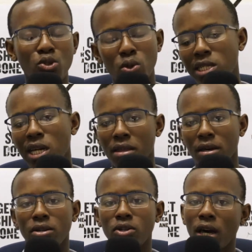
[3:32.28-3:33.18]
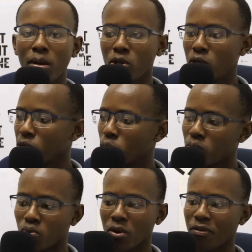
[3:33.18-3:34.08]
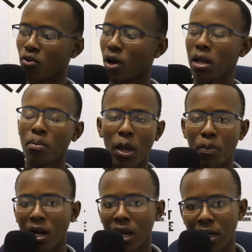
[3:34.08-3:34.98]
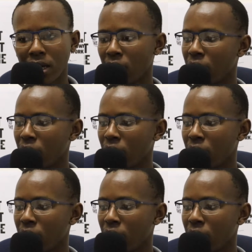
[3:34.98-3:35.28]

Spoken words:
each other. You know what I mean? You need to, if you're running pay-per-click,